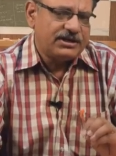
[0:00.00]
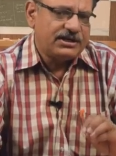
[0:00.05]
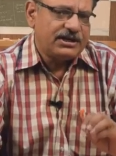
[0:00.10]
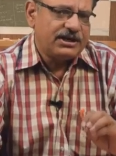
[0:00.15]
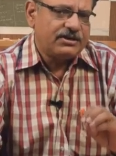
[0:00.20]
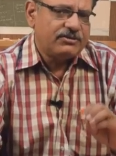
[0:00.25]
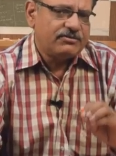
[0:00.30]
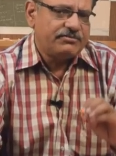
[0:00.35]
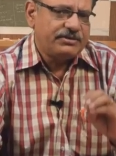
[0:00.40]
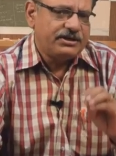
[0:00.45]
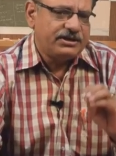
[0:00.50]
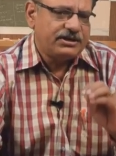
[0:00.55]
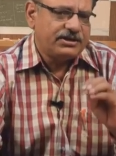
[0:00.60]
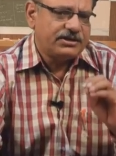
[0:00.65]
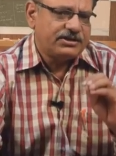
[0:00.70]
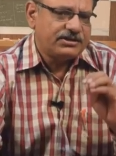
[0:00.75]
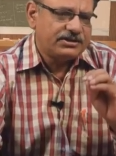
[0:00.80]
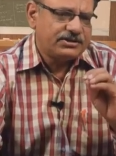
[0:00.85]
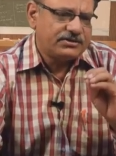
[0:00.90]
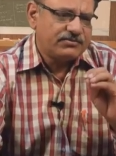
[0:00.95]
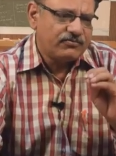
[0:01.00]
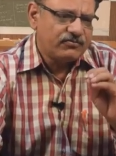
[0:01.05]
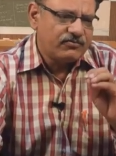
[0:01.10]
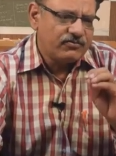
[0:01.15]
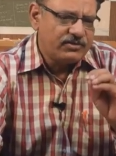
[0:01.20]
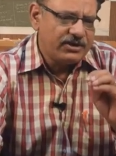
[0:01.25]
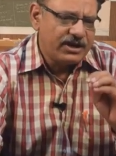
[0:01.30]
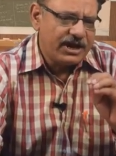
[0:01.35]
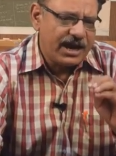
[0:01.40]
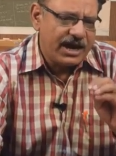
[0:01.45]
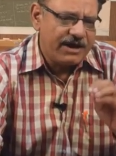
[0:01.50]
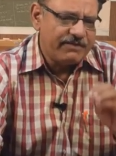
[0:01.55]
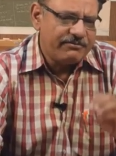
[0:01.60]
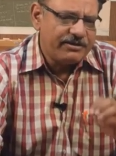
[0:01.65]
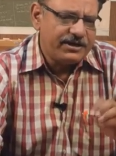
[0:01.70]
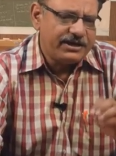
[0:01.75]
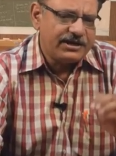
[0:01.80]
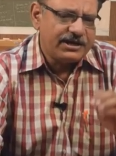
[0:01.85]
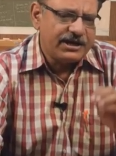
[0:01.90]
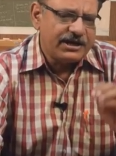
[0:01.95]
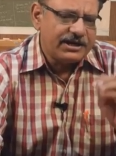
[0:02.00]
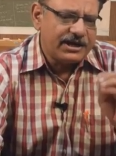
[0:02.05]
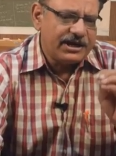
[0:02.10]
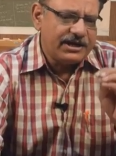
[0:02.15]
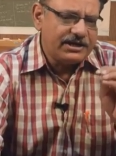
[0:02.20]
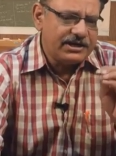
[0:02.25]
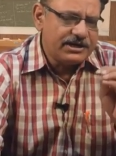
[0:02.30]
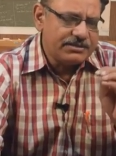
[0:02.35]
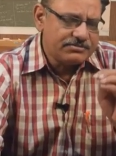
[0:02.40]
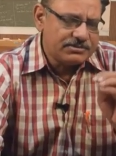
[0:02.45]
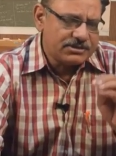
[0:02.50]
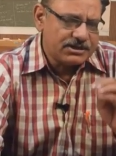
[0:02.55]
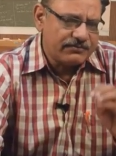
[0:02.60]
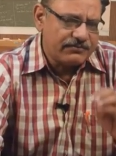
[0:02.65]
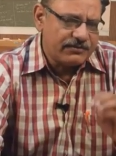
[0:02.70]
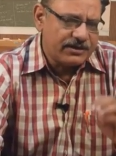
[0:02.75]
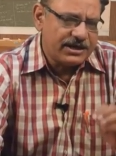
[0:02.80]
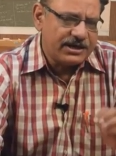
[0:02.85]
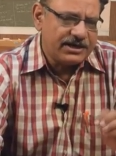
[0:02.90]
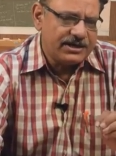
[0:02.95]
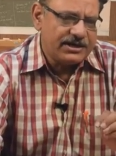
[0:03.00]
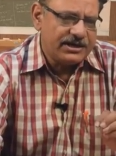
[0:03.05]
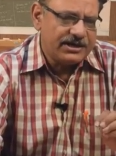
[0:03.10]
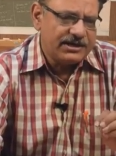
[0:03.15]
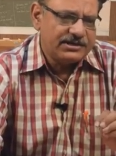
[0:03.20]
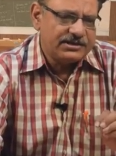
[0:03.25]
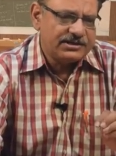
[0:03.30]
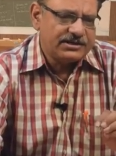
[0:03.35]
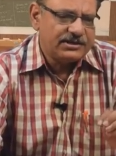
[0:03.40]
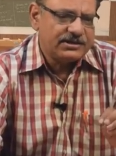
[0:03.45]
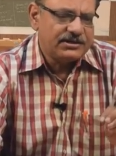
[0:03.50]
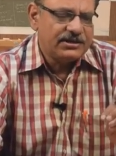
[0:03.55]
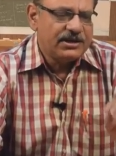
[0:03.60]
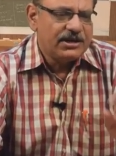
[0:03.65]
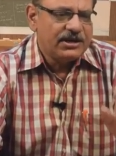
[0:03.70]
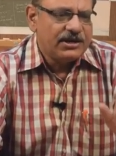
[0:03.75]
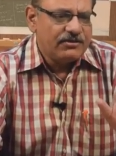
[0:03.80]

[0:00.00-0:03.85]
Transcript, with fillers: nanometers, we have a titanium sapphire laser